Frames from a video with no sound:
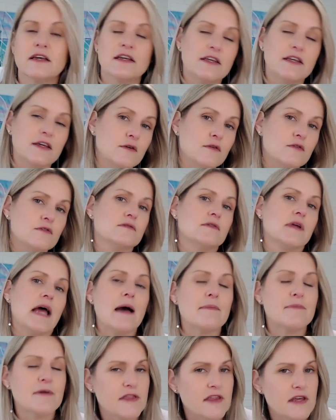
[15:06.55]
guilt,
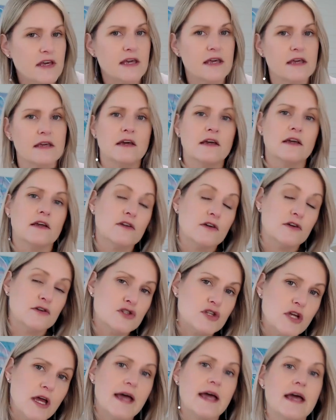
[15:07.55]
apathy, you know,
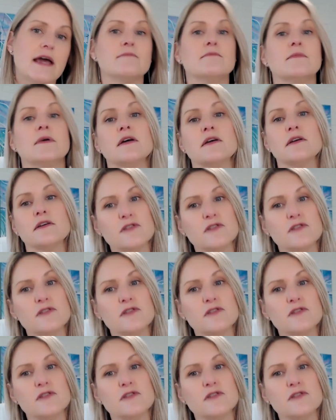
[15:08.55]
shame,